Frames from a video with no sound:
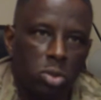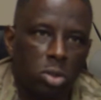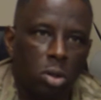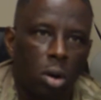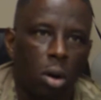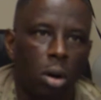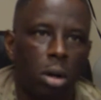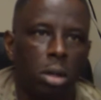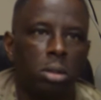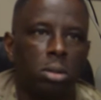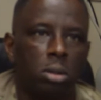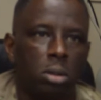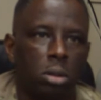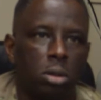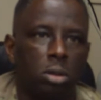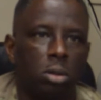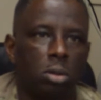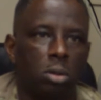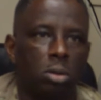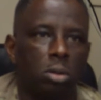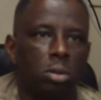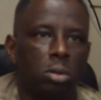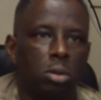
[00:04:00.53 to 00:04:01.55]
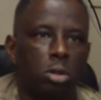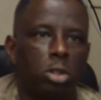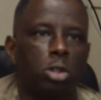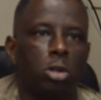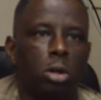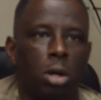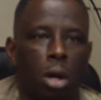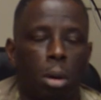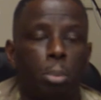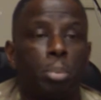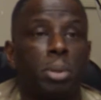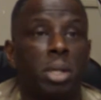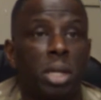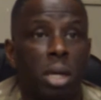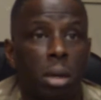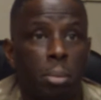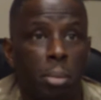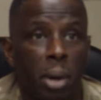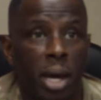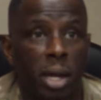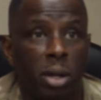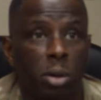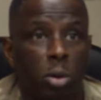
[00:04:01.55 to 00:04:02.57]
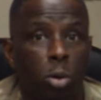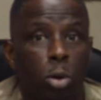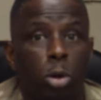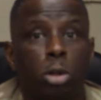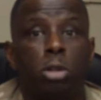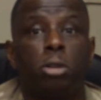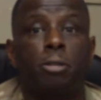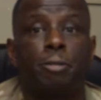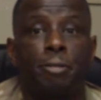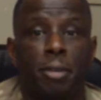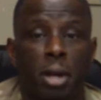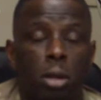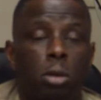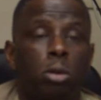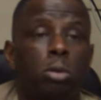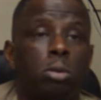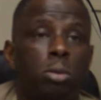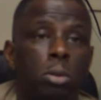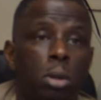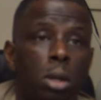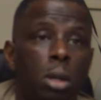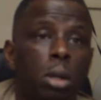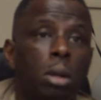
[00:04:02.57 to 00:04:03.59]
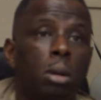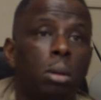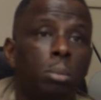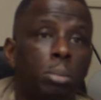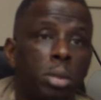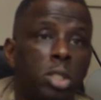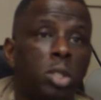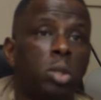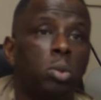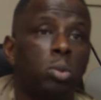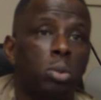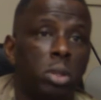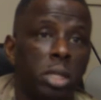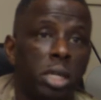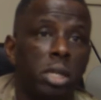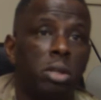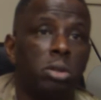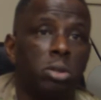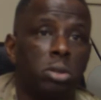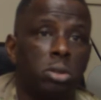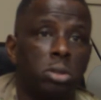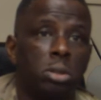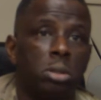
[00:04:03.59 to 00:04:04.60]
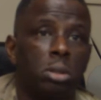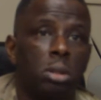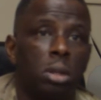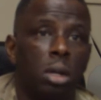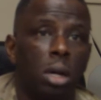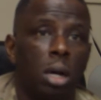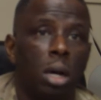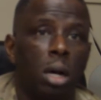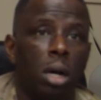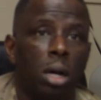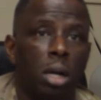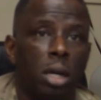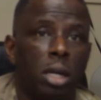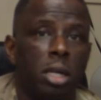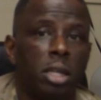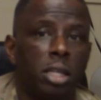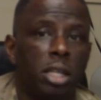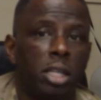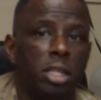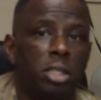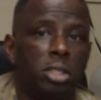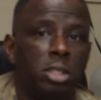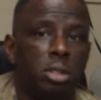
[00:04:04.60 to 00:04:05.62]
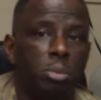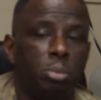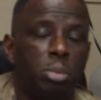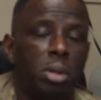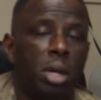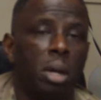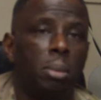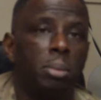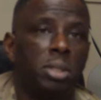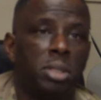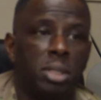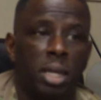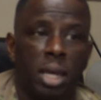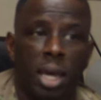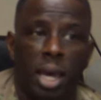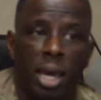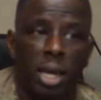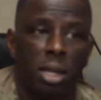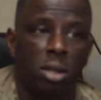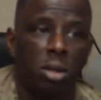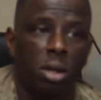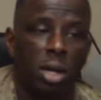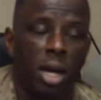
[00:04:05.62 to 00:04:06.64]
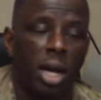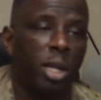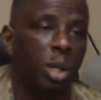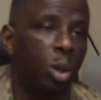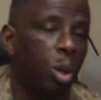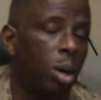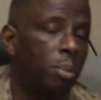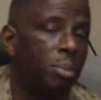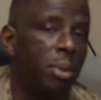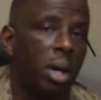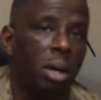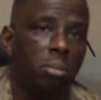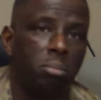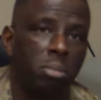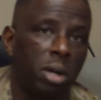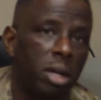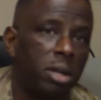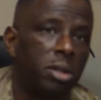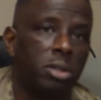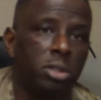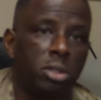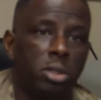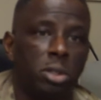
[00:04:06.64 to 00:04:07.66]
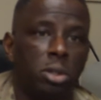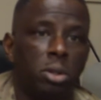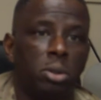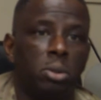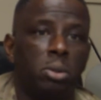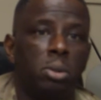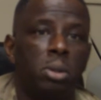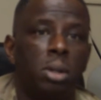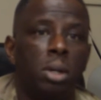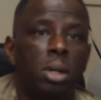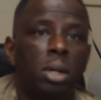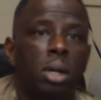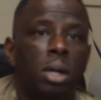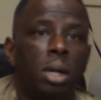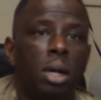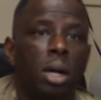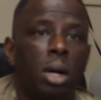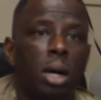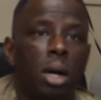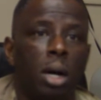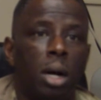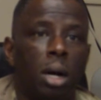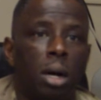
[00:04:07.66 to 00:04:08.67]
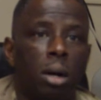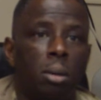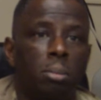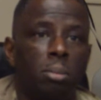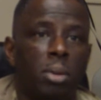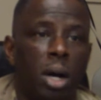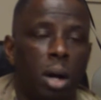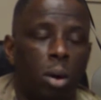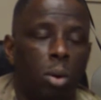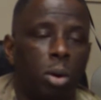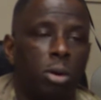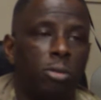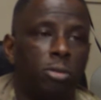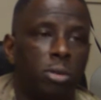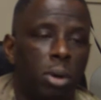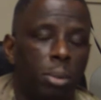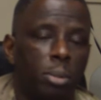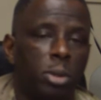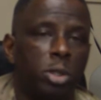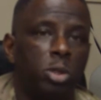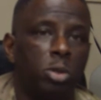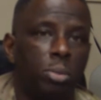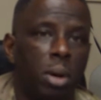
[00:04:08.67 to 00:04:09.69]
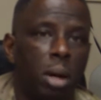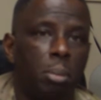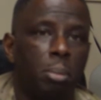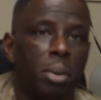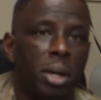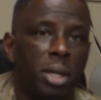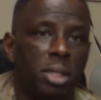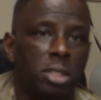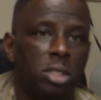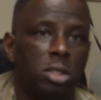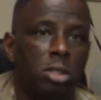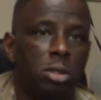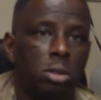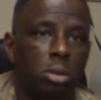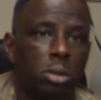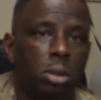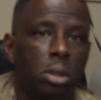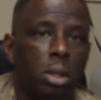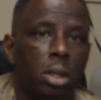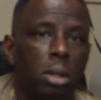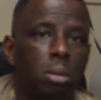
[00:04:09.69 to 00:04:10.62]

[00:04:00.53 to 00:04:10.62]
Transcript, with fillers: sergeant or, or, or your company commander or your fellow platoon leaders, uh, and, and, to be able to say, hey, look, I know I'm not better than you. Um, however, I'm gonna do my best to